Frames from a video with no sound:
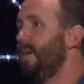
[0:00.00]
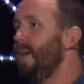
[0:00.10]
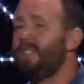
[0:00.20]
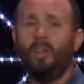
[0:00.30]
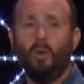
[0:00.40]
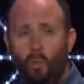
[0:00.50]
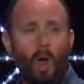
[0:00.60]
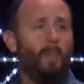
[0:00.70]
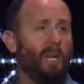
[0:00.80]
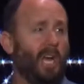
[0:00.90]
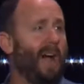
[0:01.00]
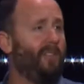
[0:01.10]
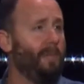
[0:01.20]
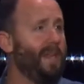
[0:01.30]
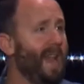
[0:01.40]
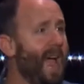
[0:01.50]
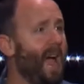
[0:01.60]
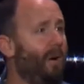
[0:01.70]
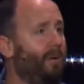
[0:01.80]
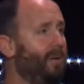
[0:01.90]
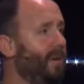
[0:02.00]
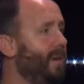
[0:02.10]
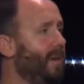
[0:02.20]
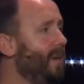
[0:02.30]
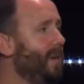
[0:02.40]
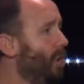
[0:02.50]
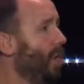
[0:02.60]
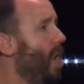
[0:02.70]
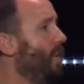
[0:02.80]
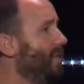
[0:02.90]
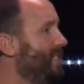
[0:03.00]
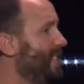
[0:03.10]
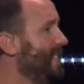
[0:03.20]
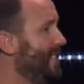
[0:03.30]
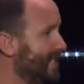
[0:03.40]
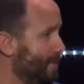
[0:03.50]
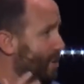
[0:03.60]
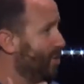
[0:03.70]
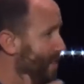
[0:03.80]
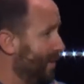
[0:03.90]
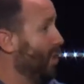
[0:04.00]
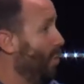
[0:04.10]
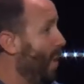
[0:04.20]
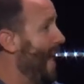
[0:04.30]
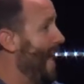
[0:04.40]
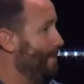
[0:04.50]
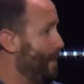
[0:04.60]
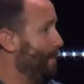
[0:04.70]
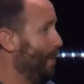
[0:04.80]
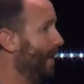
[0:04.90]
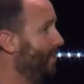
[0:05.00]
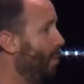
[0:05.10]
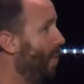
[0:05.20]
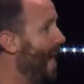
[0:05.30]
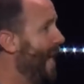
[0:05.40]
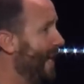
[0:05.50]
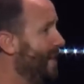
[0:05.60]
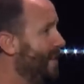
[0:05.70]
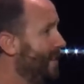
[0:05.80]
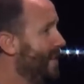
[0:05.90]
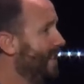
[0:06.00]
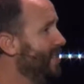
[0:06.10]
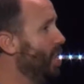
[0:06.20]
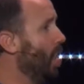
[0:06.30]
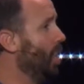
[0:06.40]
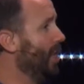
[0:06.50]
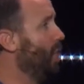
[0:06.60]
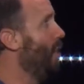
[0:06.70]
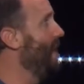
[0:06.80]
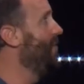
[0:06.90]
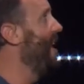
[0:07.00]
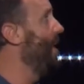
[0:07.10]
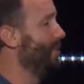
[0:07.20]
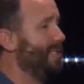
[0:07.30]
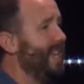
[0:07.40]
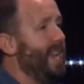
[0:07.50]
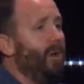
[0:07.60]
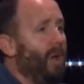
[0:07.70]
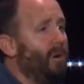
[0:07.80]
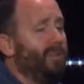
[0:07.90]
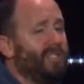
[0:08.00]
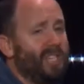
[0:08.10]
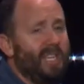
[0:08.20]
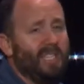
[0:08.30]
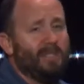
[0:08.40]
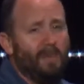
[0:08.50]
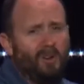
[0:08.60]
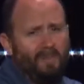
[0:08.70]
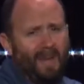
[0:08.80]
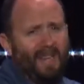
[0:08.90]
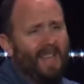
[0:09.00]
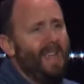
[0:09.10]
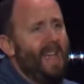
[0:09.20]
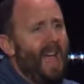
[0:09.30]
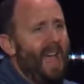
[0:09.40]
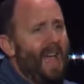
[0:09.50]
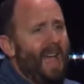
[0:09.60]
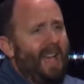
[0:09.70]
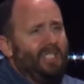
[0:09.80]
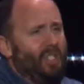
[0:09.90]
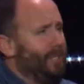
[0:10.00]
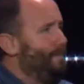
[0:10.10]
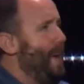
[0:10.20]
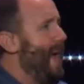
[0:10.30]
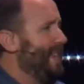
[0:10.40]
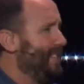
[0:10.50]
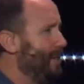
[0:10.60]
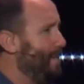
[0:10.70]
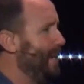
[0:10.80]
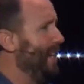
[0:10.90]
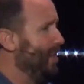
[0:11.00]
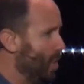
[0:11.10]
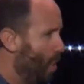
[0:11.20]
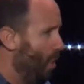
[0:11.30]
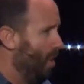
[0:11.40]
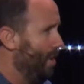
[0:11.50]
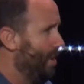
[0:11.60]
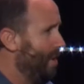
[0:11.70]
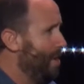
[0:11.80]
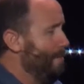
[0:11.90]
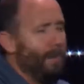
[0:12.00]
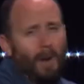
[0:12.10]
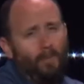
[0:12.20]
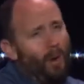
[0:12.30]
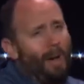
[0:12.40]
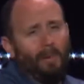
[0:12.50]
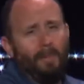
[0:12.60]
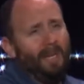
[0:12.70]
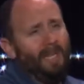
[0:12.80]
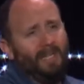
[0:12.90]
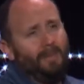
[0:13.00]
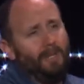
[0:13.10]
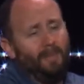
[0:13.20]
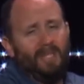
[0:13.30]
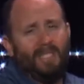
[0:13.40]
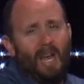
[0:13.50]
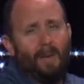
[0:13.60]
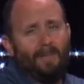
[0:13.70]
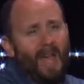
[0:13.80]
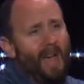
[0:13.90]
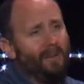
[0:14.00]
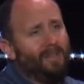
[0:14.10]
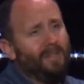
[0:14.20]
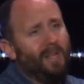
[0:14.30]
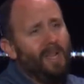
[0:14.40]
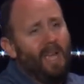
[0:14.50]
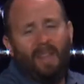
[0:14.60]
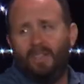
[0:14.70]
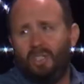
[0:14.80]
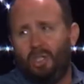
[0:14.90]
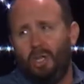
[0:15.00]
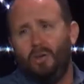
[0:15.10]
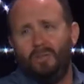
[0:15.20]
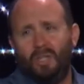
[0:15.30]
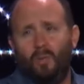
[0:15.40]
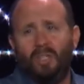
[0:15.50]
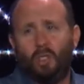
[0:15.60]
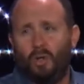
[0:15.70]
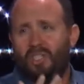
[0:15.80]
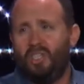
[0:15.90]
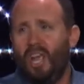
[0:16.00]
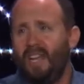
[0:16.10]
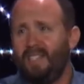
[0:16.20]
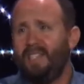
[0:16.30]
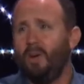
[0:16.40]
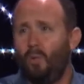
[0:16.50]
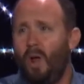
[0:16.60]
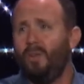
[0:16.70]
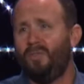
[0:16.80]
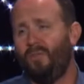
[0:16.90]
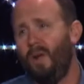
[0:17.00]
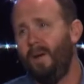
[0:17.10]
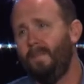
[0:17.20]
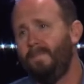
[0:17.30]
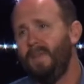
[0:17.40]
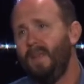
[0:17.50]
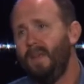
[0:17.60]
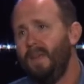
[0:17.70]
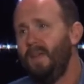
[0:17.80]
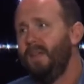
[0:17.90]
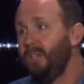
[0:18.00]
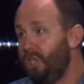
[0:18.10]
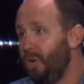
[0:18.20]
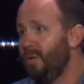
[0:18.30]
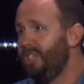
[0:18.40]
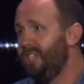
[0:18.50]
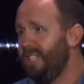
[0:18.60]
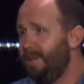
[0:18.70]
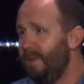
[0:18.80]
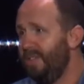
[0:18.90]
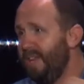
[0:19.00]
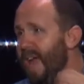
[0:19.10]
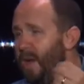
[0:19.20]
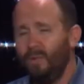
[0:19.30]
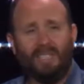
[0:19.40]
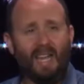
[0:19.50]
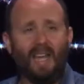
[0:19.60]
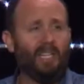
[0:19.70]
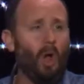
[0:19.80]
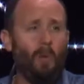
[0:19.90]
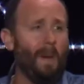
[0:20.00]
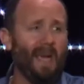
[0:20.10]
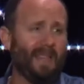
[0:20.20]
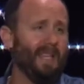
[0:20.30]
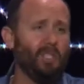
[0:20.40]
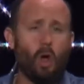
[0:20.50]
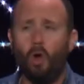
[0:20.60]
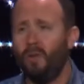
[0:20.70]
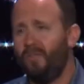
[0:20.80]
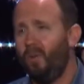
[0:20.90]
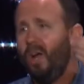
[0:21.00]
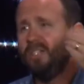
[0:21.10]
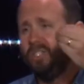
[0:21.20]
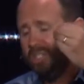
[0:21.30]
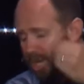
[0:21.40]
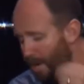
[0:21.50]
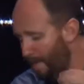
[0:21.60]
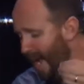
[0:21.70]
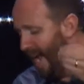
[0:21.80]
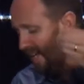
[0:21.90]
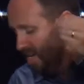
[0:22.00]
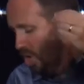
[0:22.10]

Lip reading: And so the Roman government now no longer sees this movement, the way, people of the way, these early Christ followers, they no longer see this movement as just pests to be ignored, but a problem to be stomped out. And the Jews in which Christianity arose from, the Jewish system of the day was saying, don't make things harder for us, just come back